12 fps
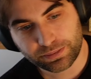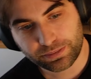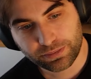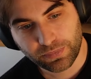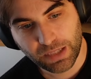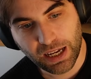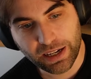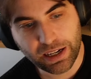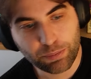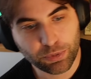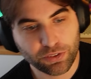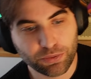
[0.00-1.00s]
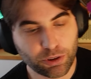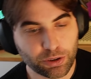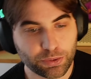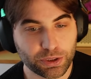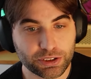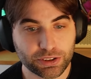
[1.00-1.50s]
a couple of more
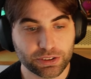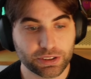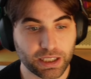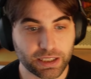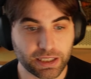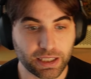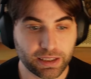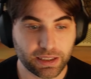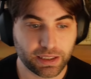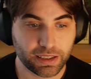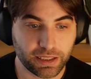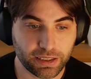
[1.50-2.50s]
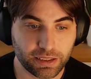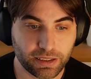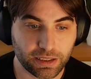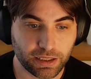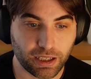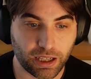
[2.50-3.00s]
questions, and I think
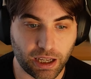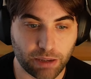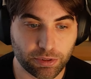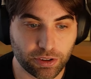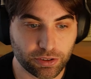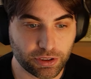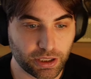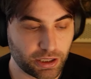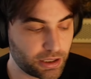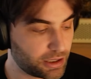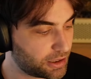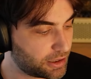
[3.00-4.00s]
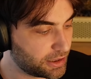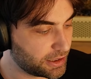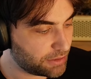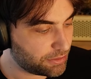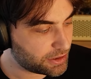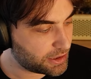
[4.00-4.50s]
I'm gonna leave
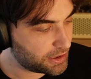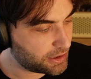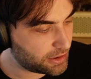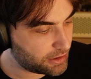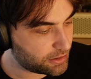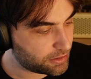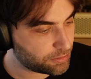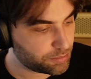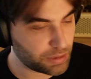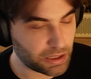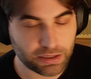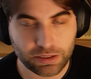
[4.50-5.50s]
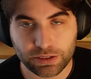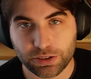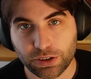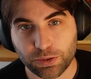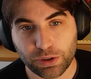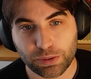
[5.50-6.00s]
it here. But
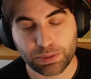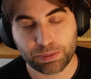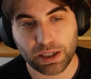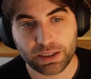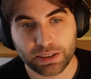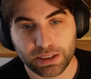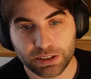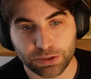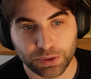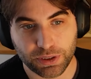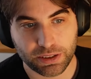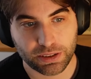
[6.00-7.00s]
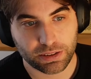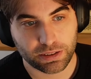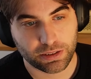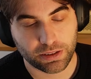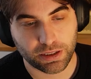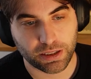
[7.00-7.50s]
we'll be back next week,
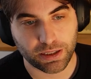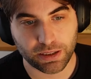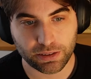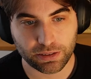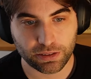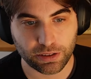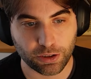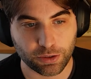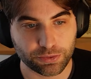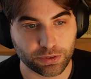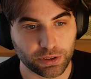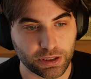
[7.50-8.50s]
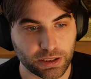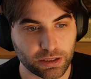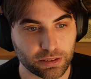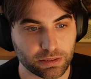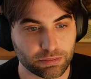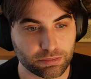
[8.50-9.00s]
and hopefully,
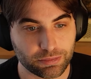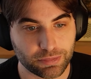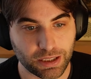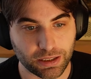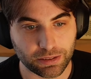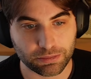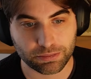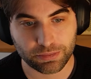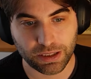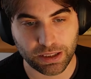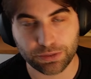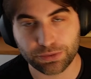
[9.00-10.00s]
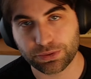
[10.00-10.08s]
yeah, if